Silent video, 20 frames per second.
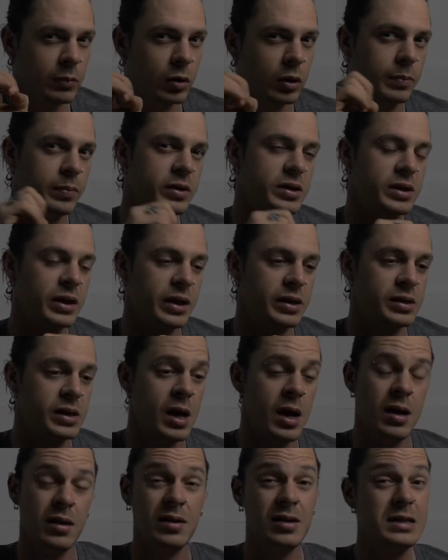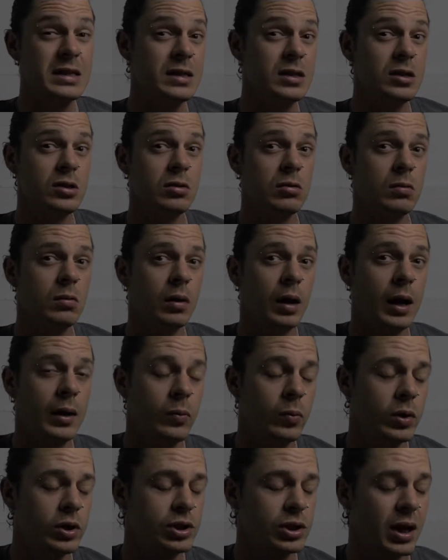more precise. This is a tool I
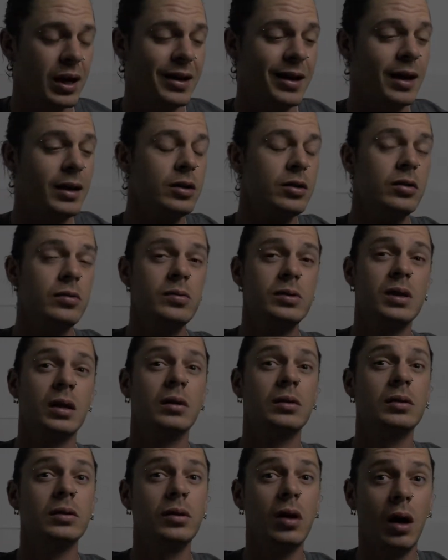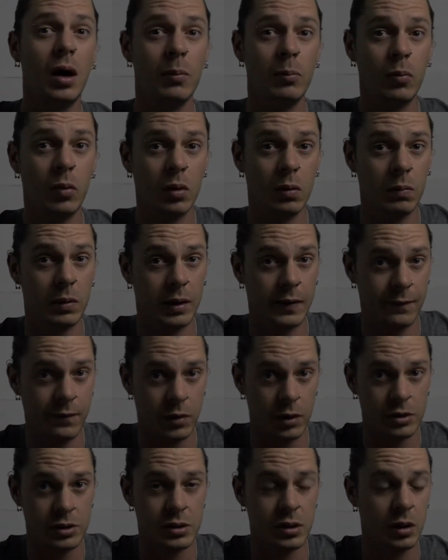wish I had used a lot more when I
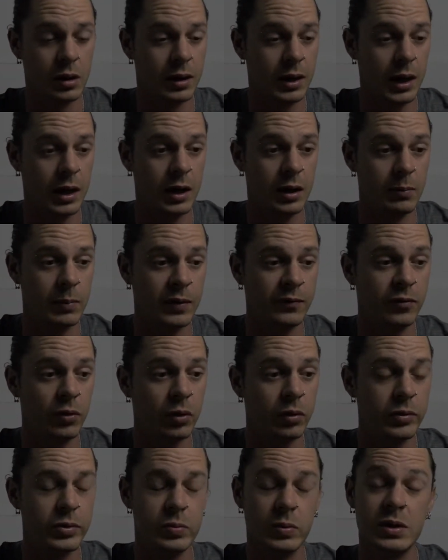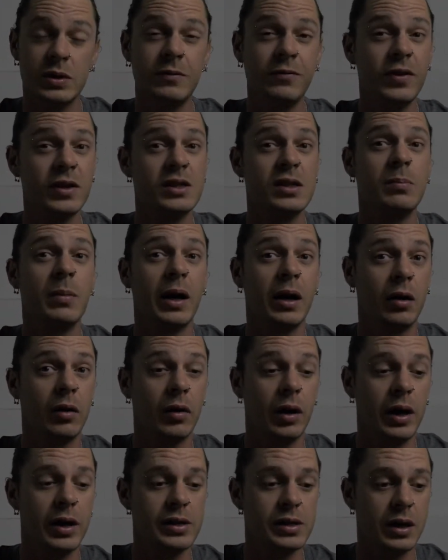first started editing my photos, was fixing my
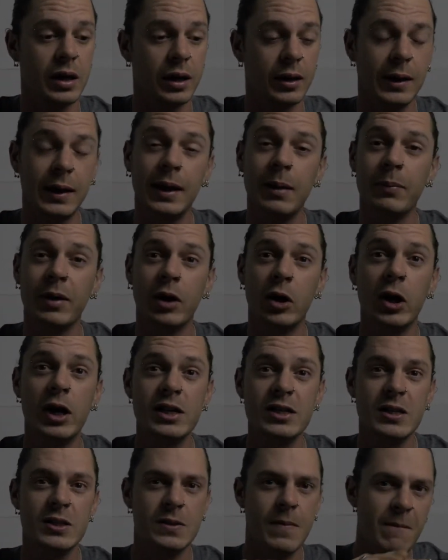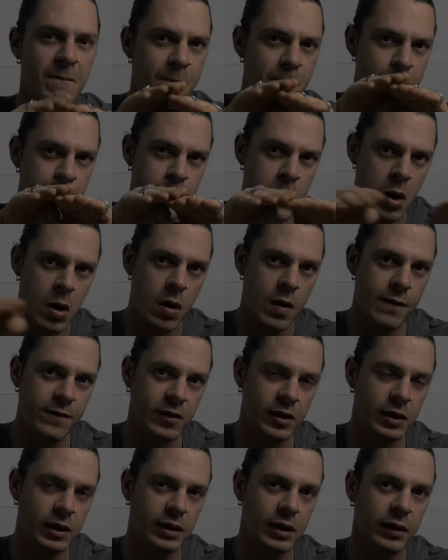horizon. I could get my horizons
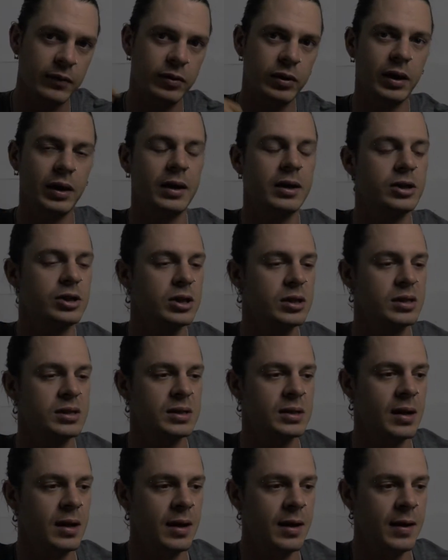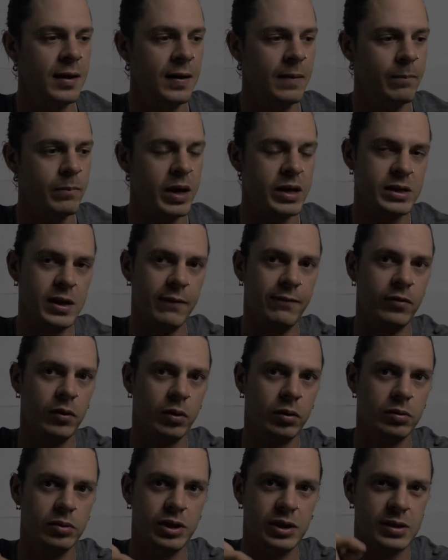perfectly level and it just makes that
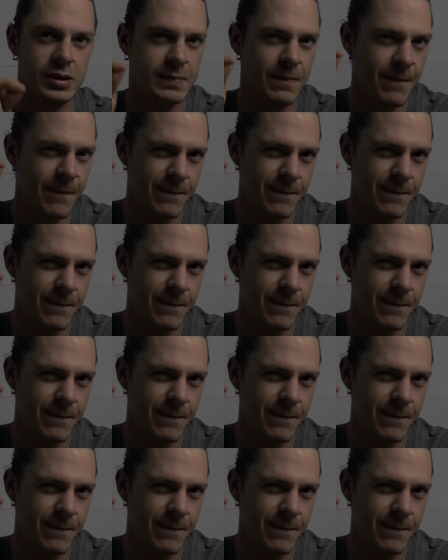photo just